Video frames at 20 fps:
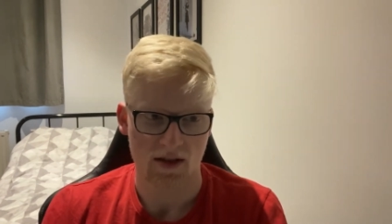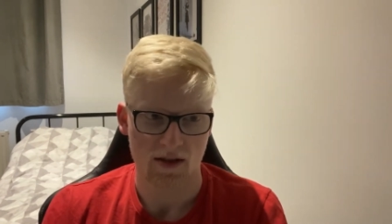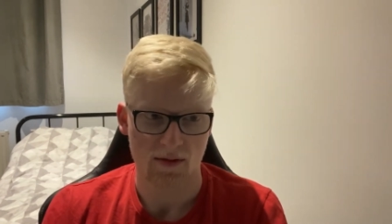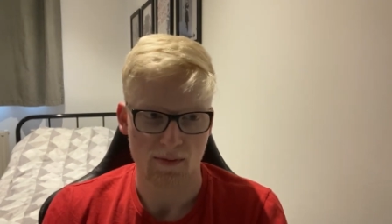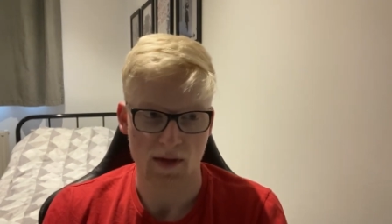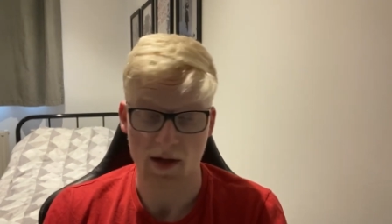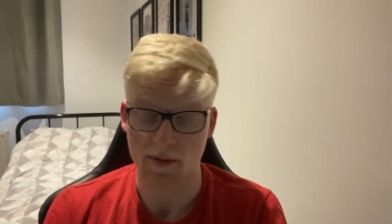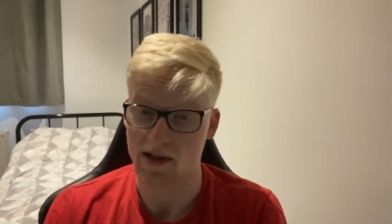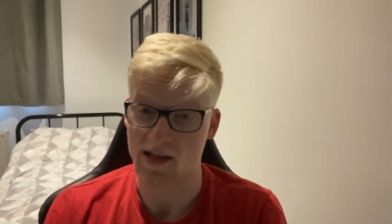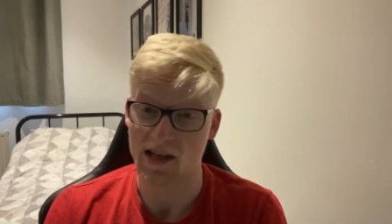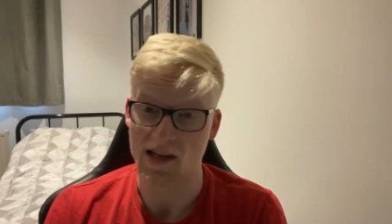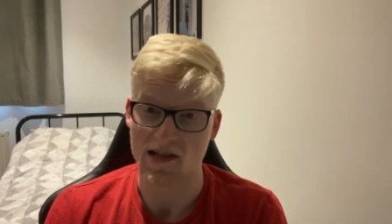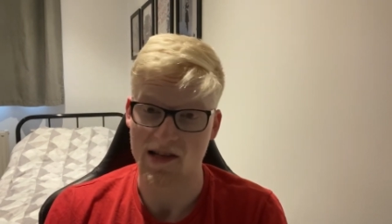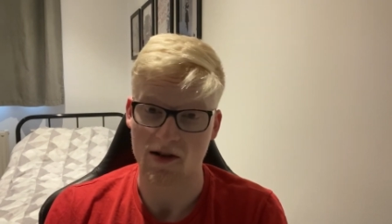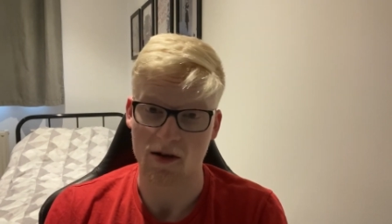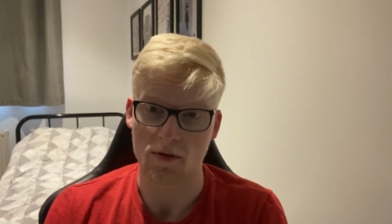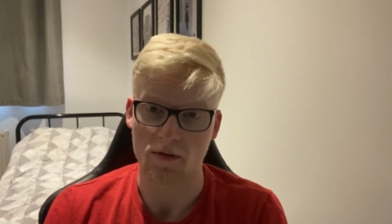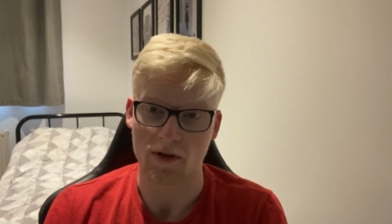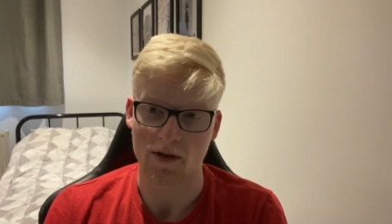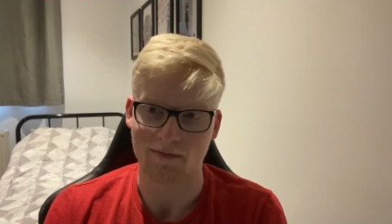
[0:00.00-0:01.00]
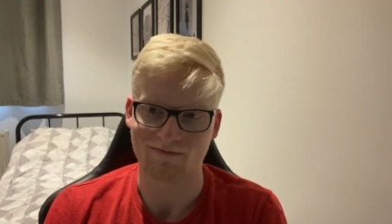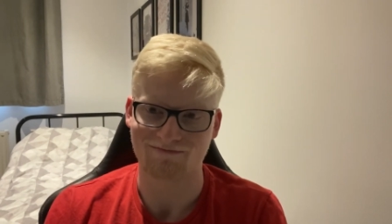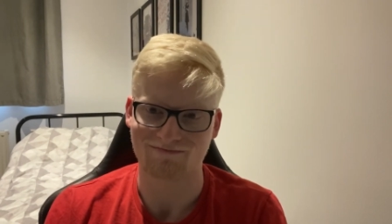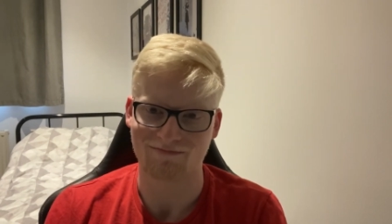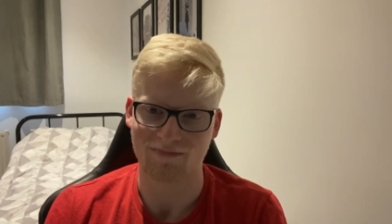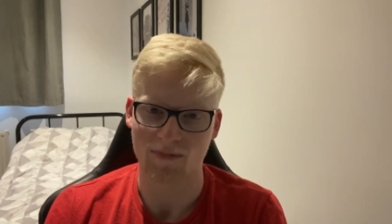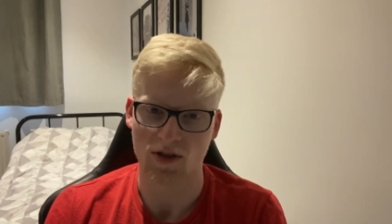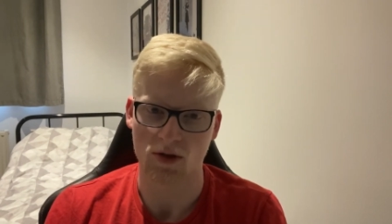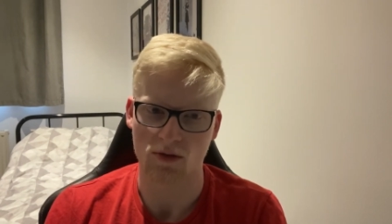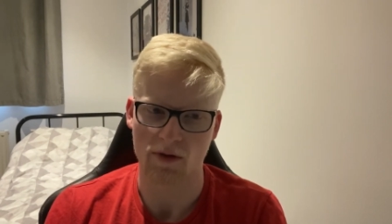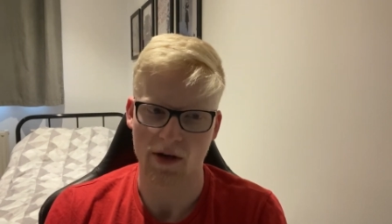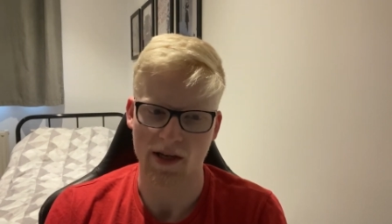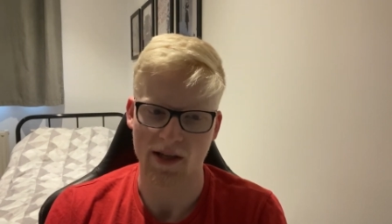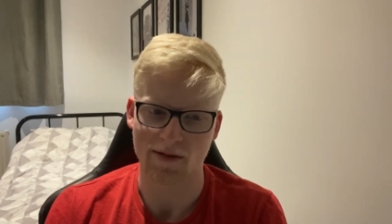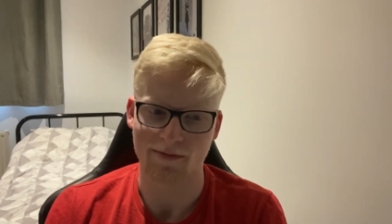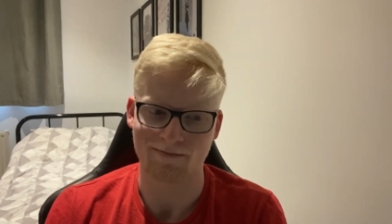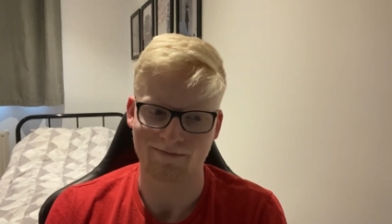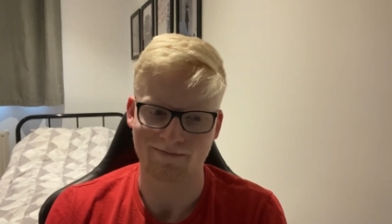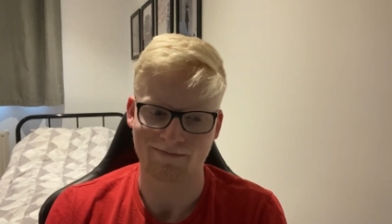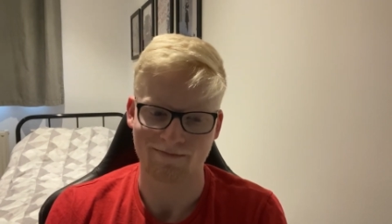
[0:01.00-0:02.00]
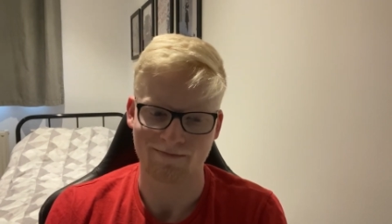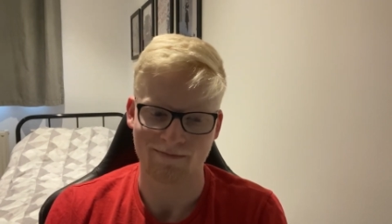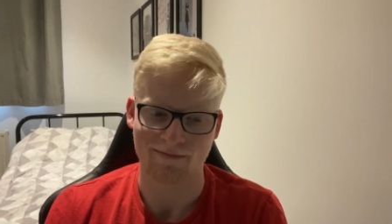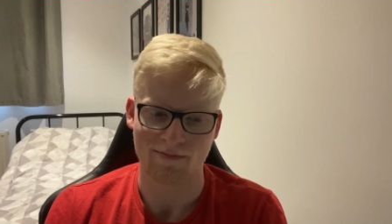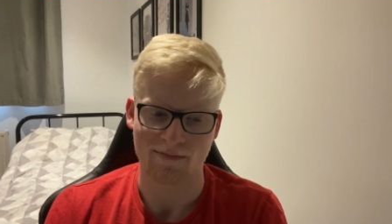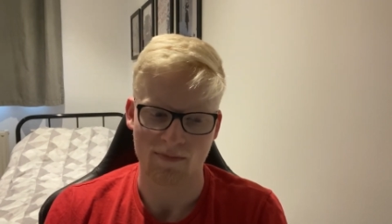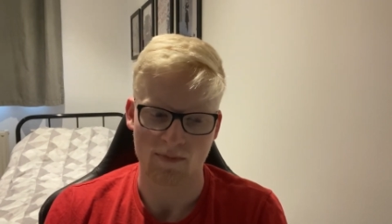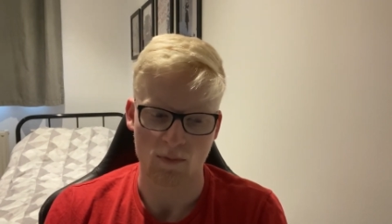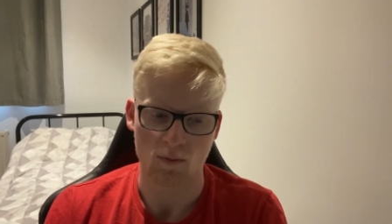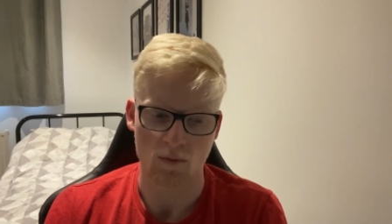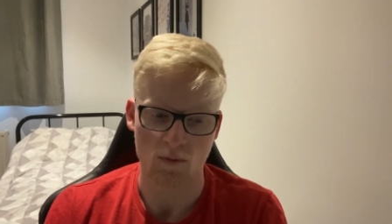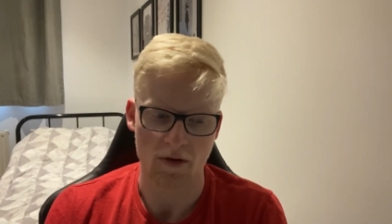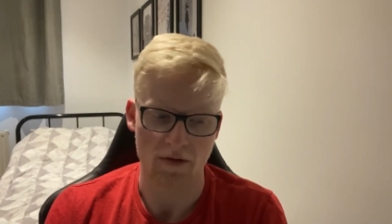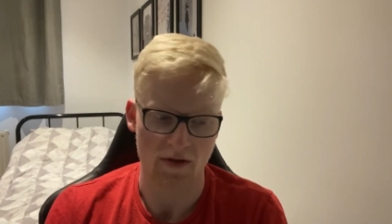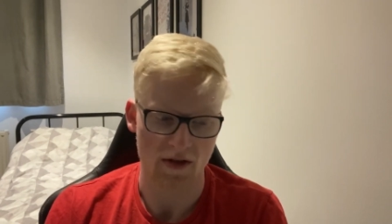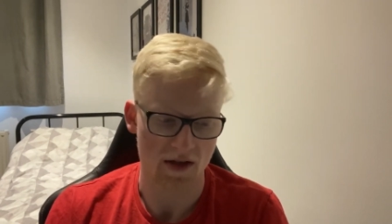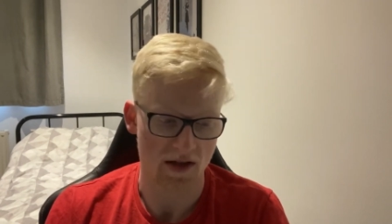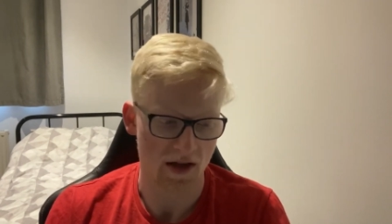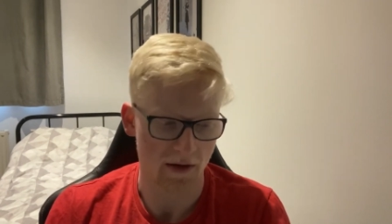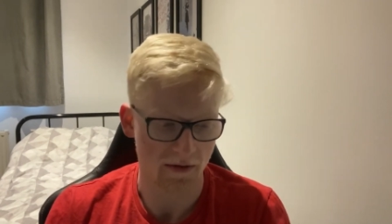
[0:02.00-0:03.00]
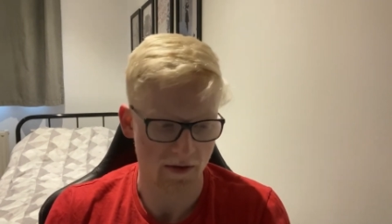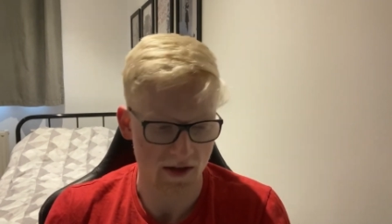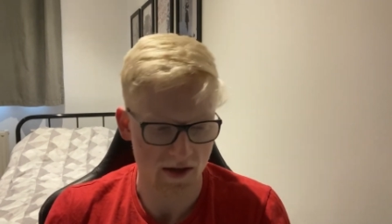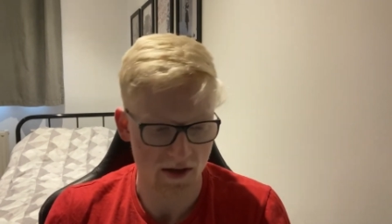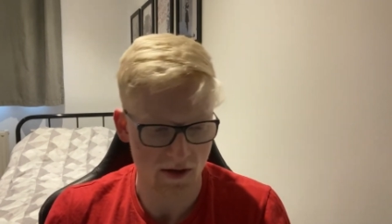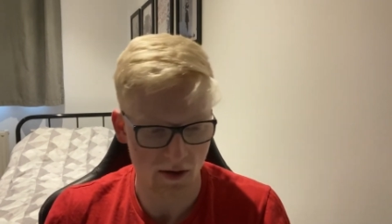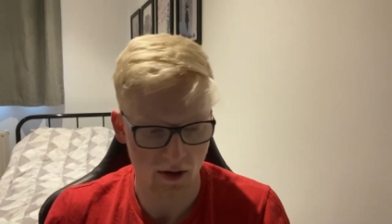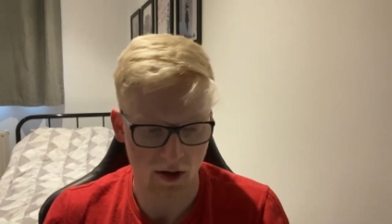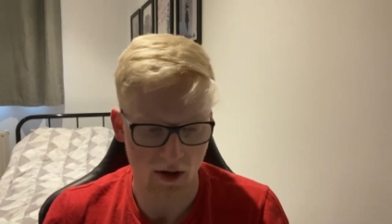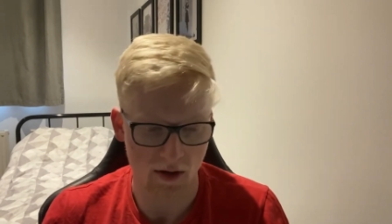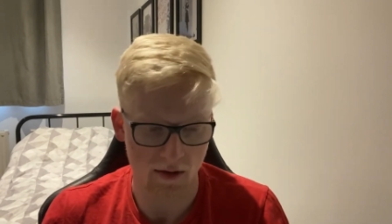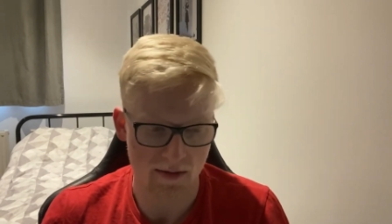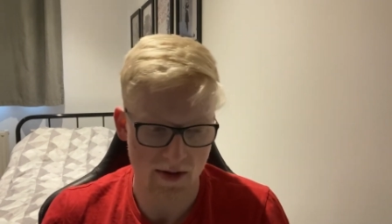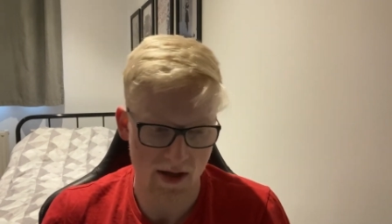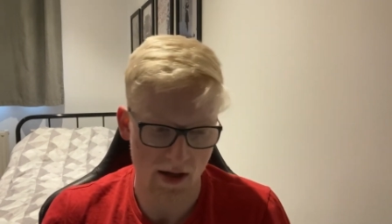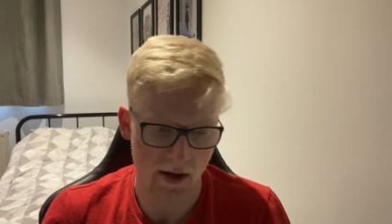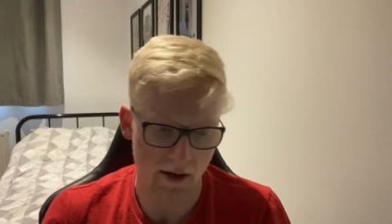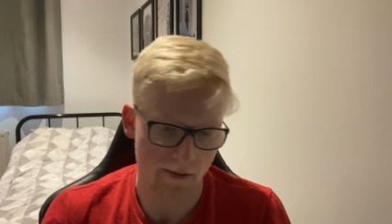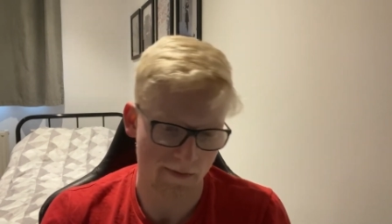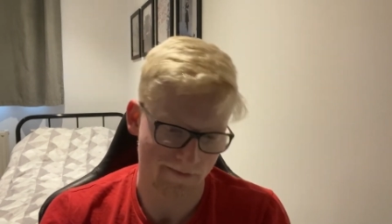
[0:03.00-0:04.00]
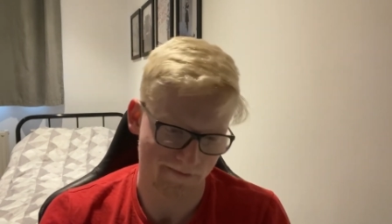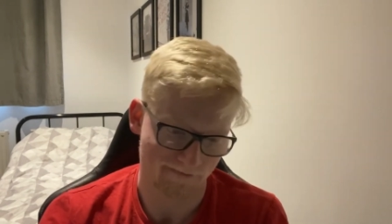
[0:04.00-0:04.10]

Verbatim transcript: maybe it is over already with the stuff that's gone on. So